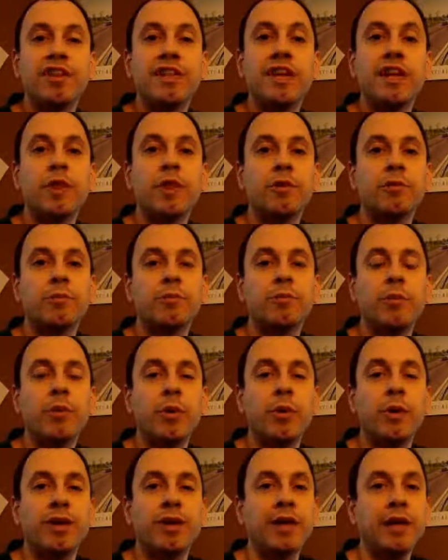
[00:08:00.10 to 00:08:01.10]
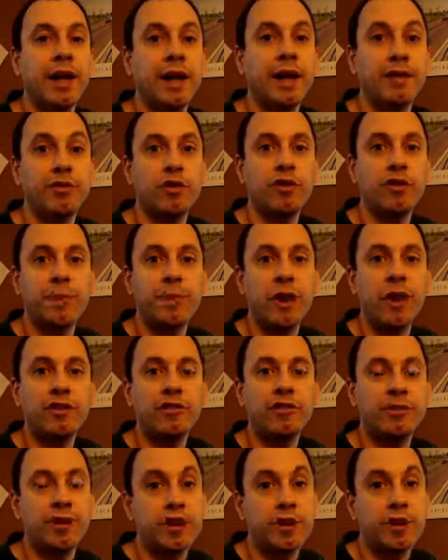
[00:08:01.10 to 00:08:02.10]
on the other board. And if those
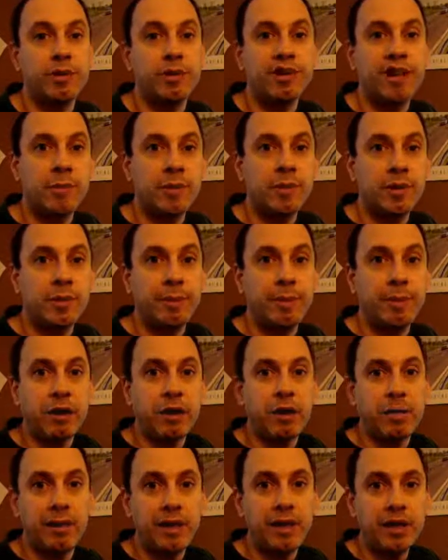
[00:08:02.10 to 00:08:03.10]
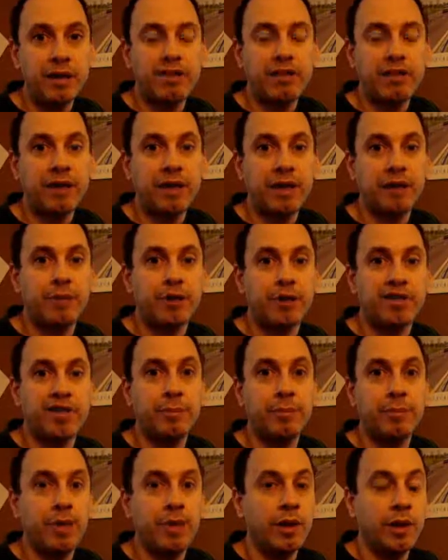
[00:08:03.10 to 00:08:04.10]
variables happen to be bound to pins, like for
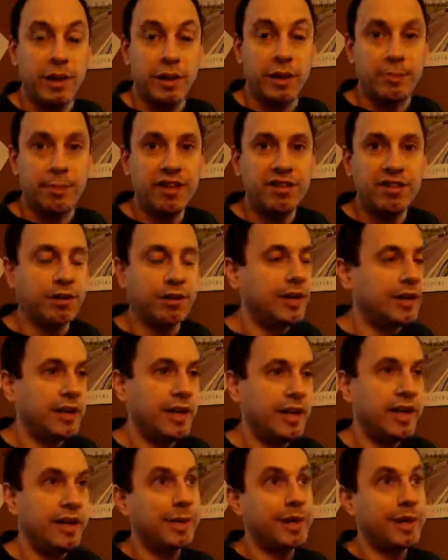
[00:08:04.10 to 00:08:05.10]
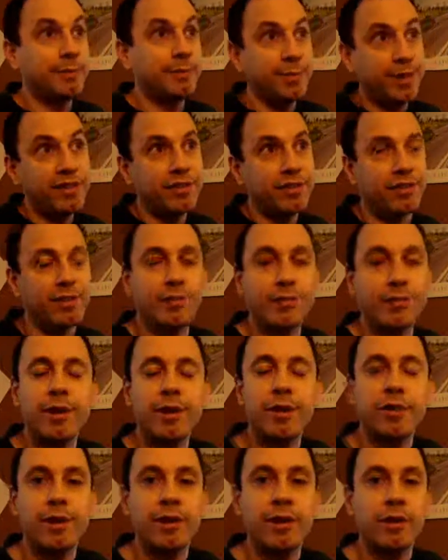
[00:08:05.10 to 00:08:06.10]
example the buzzer, he can make the buzzer
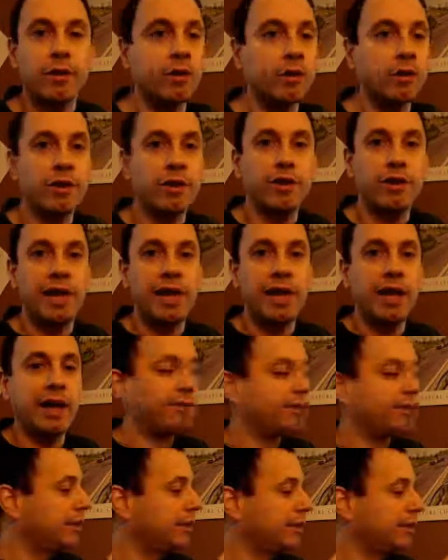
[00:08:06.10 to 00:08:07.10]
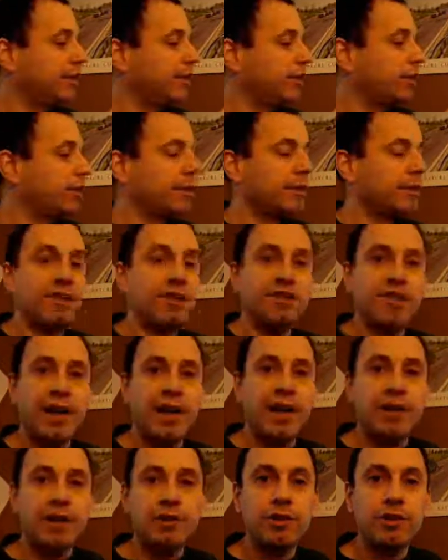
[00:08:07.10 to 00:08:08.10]
run over there. Or you could have, this
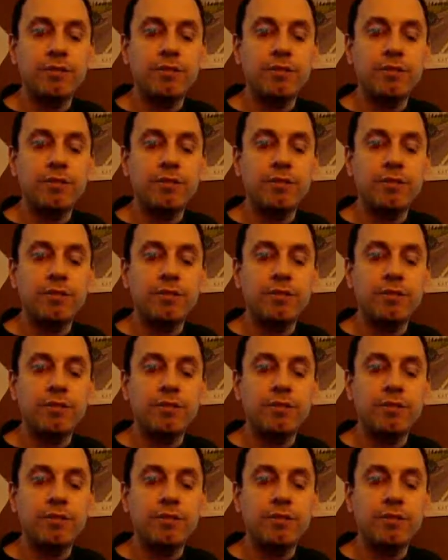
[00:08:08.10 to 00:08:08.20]
guy